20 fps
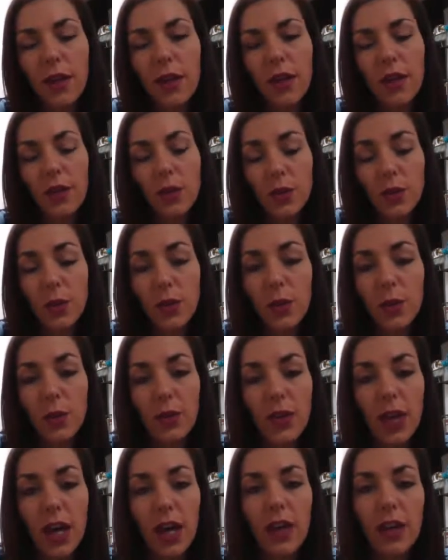So
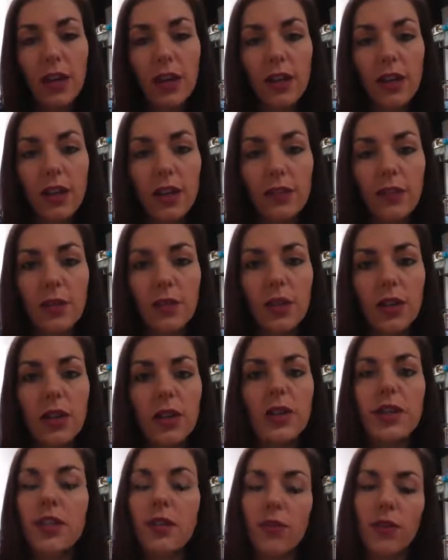that is a really
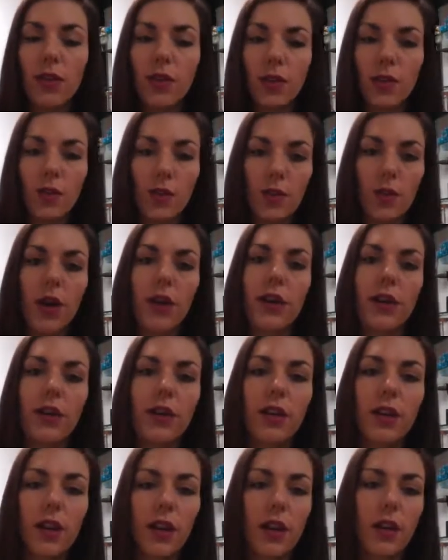difficult one.
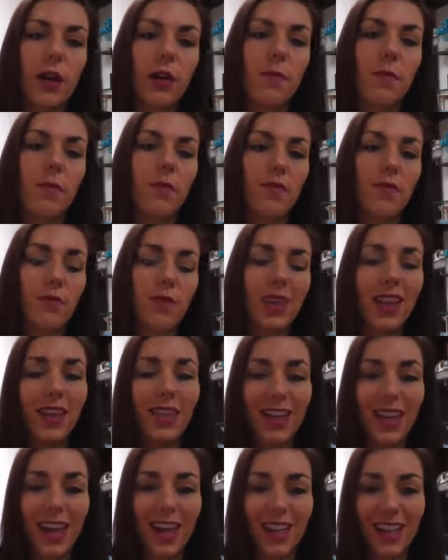Um, and
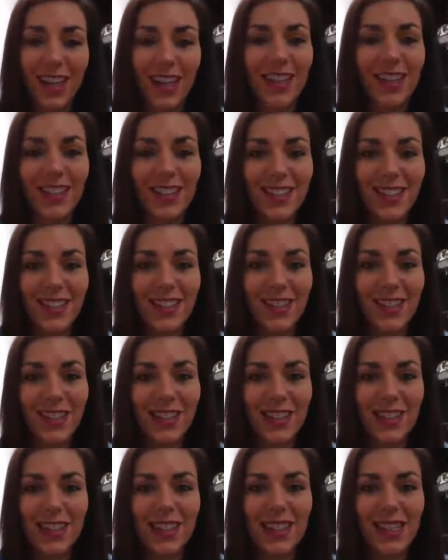that, again,
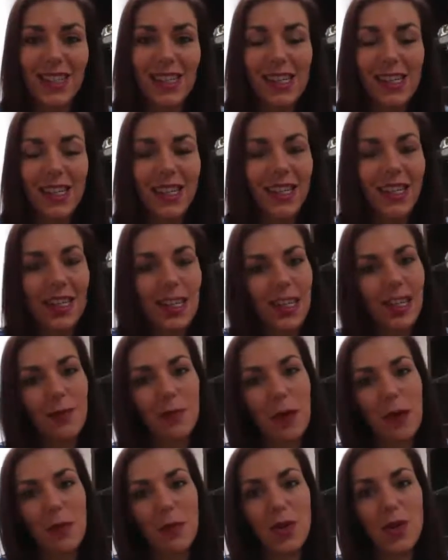signals
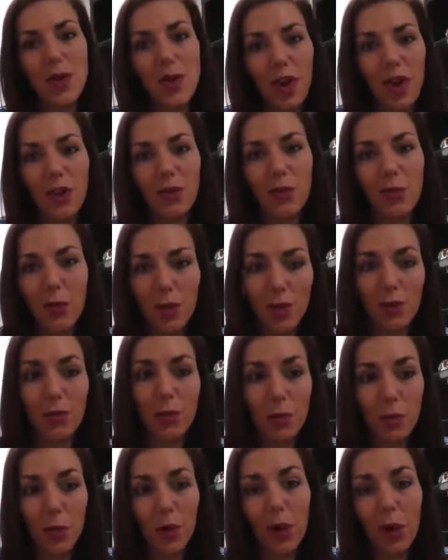maybe you have more of a
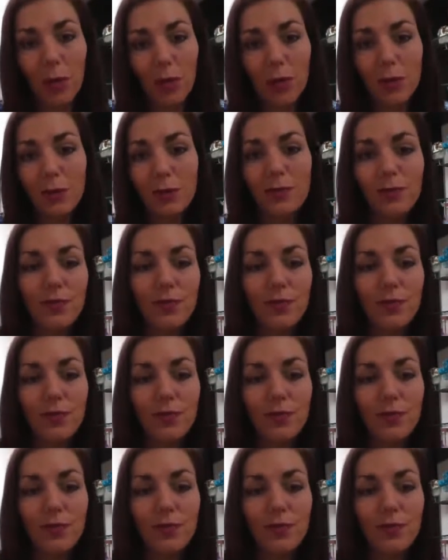problem.